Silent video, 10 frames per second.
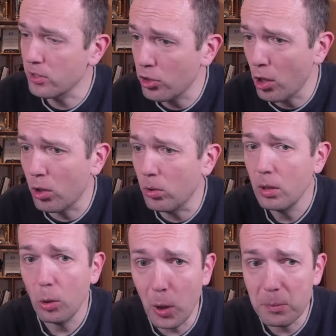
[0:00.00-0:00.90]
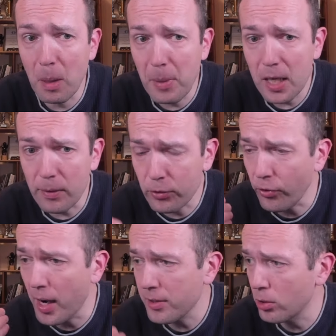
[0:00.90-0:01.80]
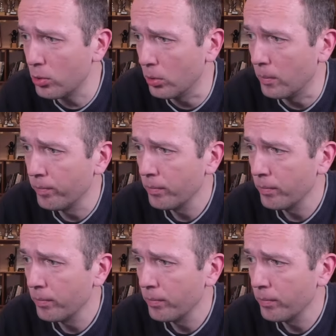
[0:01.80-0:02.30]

So what Mamedov tries to do,